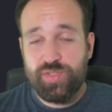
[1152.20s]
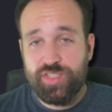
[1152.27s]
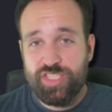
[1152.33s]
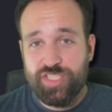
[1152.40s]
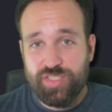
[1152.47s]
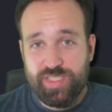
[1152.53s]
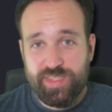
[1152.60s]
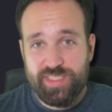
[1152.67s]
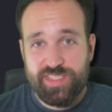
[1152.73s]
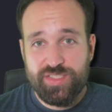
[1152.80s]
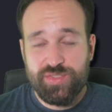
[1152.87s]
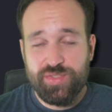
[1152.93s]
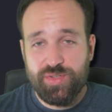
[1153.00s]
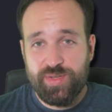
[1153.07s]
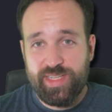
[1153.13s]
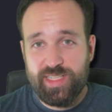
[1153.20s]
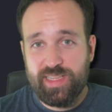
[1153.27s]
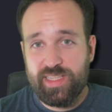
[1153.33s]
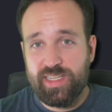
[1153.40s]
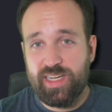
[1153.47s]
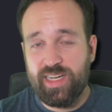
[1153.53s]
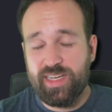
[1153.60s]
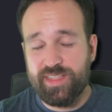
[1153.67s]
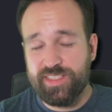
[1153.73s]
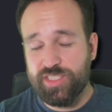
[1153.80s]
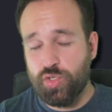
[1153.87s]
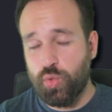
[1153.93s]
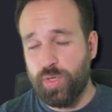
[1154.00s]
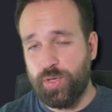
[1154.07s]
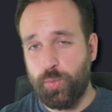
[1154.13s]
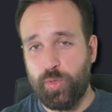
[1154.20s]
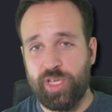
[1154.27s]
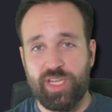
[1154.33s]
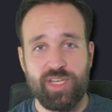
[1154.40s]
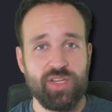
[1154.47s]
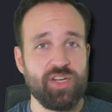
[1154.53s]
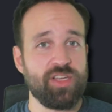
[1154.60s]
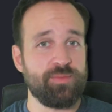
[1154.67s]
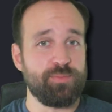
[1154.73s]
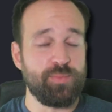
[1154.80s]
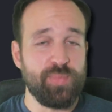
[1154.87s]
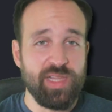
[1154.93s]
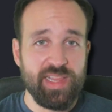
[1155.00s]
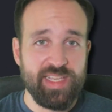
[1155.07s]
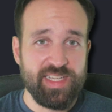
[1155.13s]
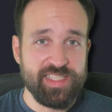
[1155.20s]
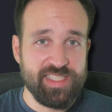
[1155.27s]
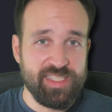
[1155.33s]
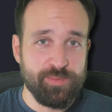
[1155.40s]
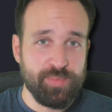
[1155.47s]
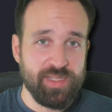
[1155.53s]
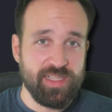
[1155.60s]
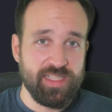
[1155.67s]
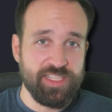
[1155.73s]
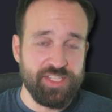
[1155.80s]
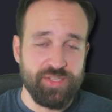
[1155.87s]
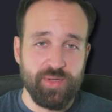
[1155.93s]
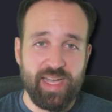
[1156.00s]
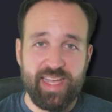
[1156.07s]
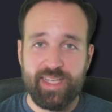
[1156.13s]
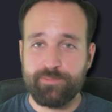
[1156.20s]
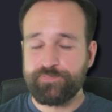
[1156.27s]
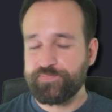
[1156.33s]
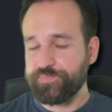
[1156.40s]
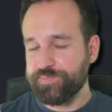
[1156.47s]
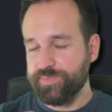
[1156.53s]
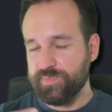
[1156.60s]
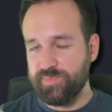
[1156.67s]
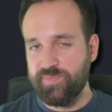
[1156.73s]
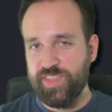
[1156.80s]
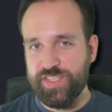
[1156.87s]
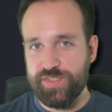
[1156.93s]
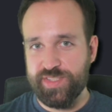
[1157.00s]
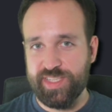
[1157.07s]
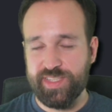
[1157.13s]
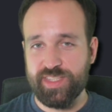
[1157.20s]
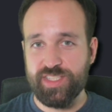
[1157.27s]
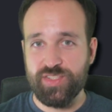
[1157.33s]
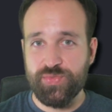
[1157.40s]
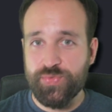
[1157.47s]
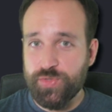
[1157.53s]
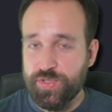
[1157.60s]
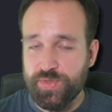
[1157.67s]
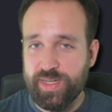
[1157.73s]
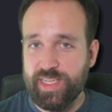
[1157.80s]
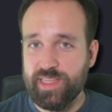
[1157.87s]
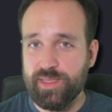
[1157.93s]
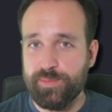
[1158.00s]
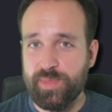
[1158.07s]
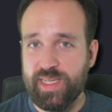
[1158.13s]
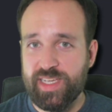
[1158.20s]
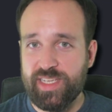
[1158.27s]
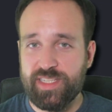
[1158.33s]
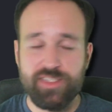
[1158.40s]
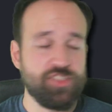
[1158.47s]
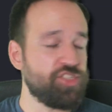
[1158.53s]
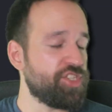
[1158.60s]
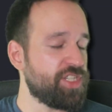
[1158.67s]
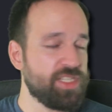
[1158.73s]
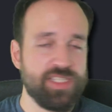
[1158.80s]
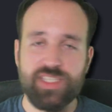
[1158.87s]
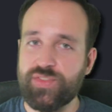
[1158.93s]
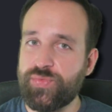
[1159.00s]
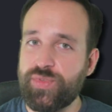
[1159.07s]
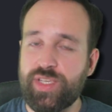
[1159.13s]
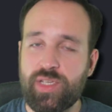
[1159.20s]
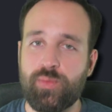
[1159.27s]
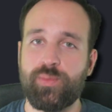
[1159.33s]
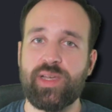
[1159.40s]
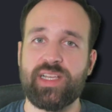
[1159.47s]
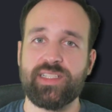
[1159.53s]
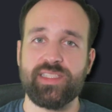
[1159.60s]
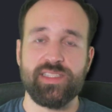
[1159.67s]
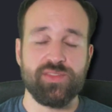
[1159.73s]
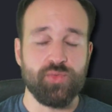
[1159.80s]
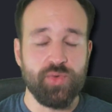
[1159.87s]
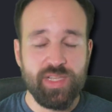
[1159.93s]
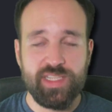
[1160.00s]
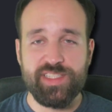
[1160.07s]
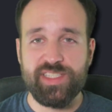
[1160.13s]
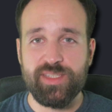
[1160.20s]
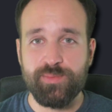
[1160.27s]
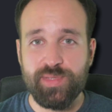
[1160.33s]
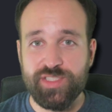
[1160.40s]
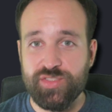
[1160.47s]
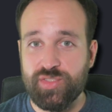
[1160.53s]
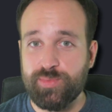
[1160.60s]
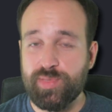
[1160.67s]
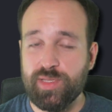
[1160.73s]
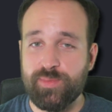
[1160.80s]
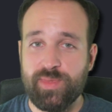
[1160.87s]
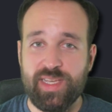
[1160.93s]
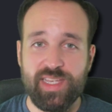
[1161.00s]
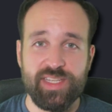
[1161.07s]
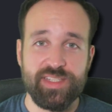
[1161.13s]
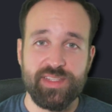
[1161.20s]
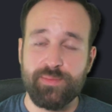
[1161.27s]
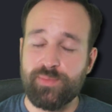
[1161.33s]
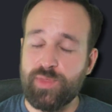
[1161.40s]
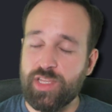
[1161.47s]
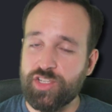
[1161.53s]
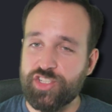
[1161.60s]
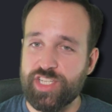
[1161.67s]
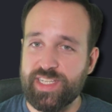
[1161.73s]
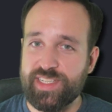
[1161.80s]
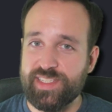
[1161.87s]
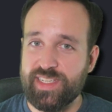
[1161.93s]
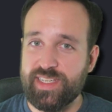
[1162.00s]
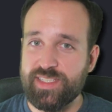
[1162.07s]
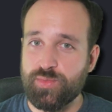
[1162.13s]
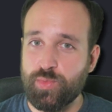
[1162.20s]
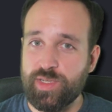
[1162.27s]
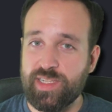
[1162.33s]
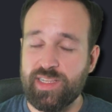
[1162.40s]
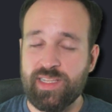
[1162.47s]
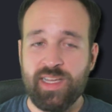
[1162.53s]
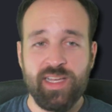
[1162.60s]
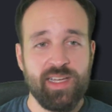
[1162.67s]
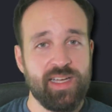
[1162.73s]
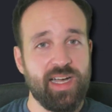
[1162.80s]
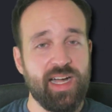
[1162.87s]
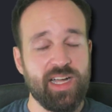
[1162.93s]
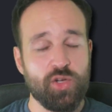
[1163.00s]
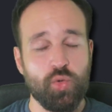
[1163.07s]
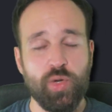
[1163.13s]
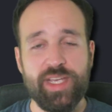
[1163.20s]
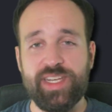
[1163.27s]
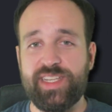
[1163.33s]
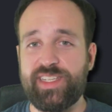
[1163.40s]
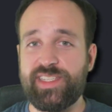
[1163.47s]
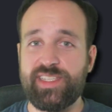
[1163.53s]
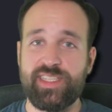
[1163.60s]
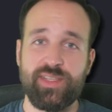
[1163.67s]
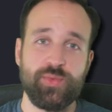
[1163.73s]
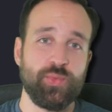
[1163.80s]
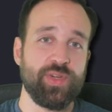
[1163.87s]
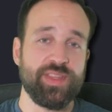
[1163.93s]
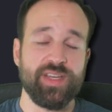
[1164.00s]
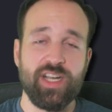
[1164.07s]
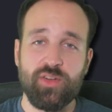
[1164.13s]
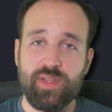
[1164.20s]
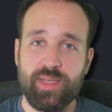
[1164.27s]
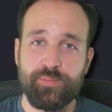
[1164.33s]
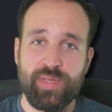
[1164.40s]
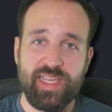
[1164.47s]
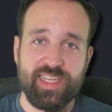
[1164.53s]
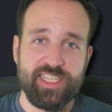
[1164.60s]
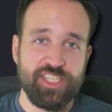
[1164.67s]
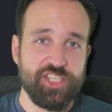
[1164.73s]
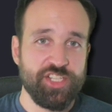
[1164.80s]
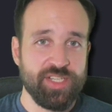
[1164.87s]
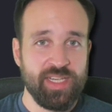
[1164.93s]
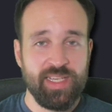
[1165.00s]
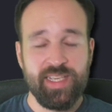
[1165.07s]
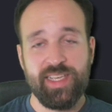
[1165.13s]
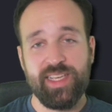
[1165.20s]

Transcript: you enjoyed this tutorial, uh, this quick win on building a simple U I. Using the footer element, just a few buttons, really simple to implement. The logic is as well uh, quite easy with the Howler package.